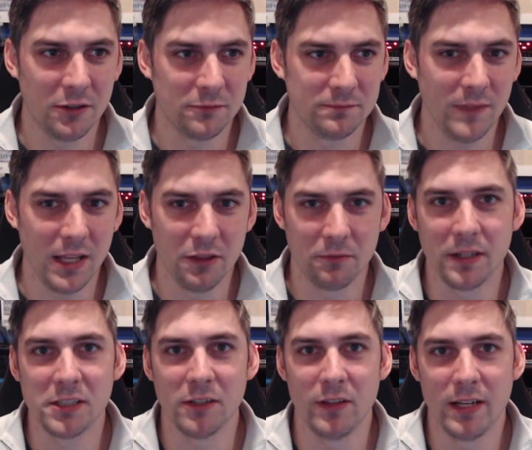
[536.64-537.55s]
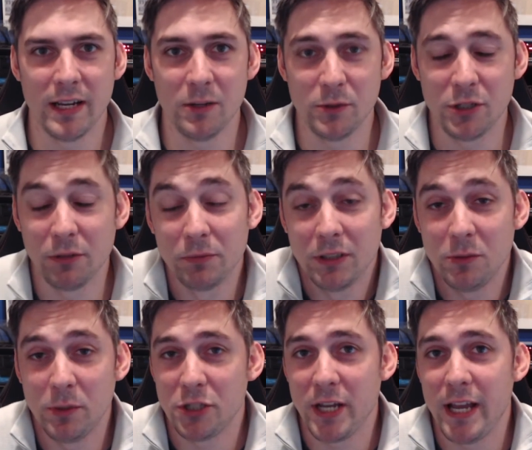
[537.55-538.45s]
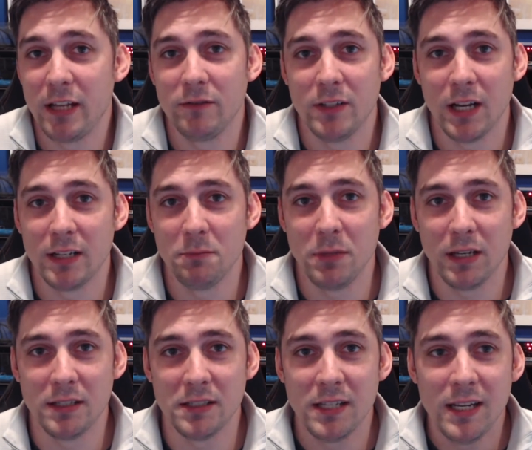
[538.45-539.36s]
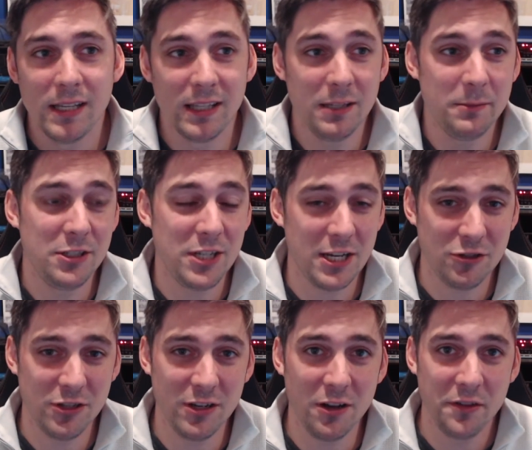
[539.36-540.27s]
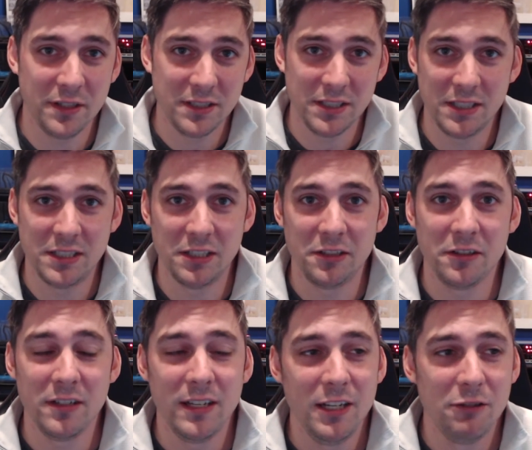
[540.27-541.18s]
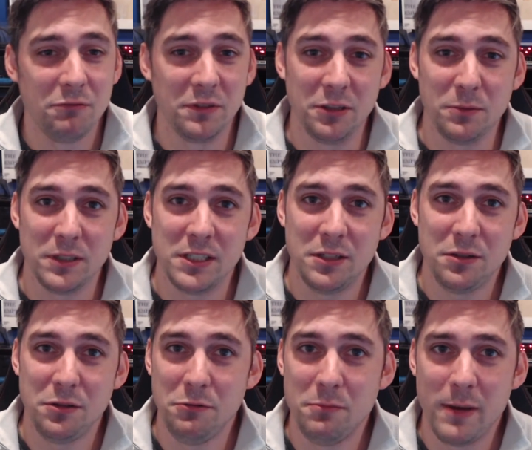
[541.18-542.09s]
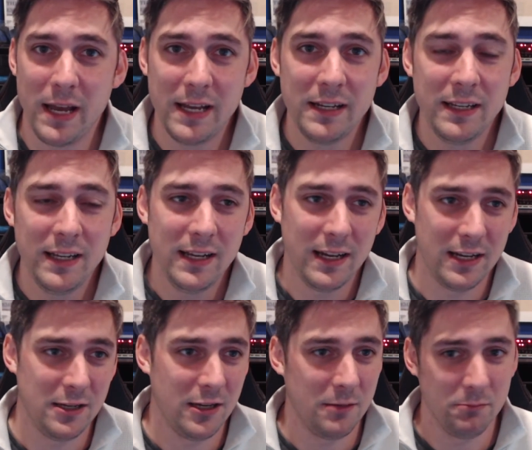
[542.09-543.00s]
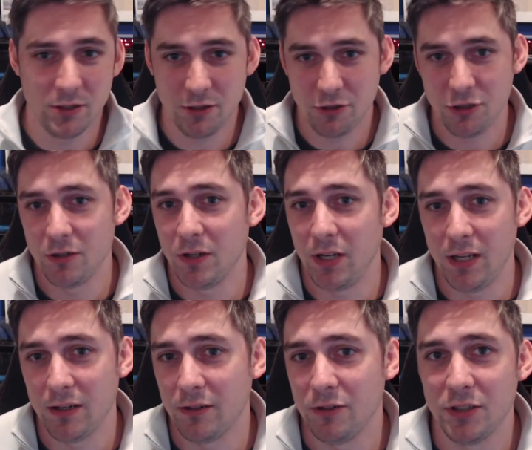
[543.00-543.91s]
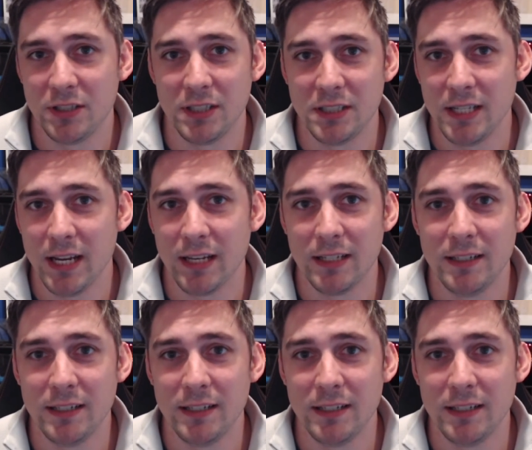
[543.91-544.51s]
in the rest of the night, which I really wish I had have gotten, because the image actually, all things considered, really wasn't too bad. I'm going to show it here in just a second,